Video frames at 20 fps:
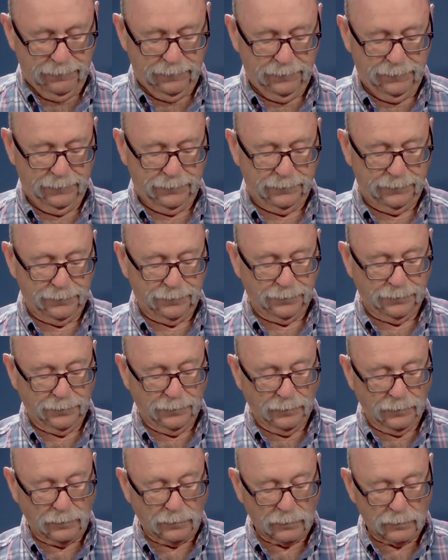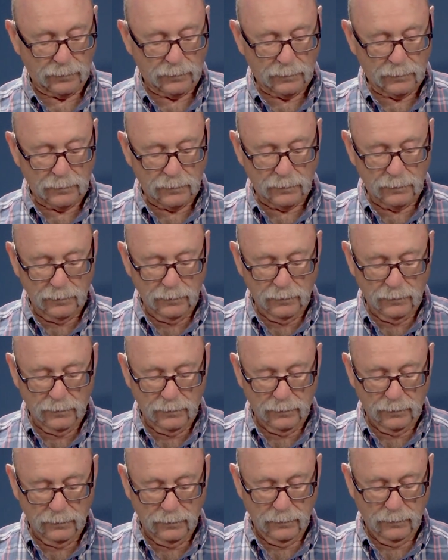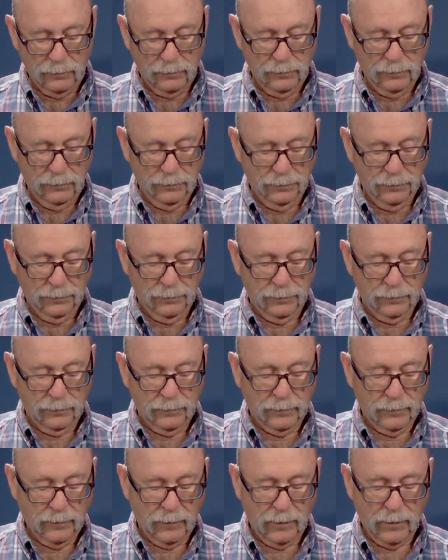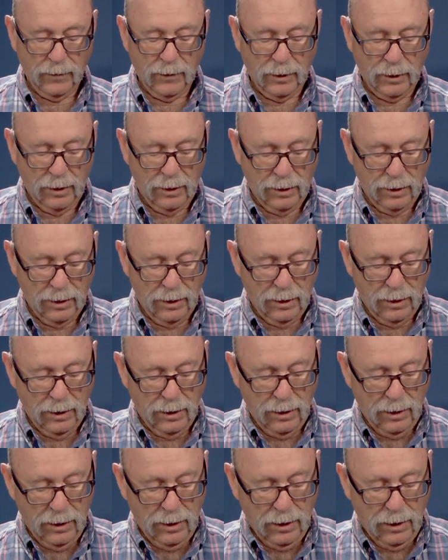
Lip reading: No one is speaking in this clip.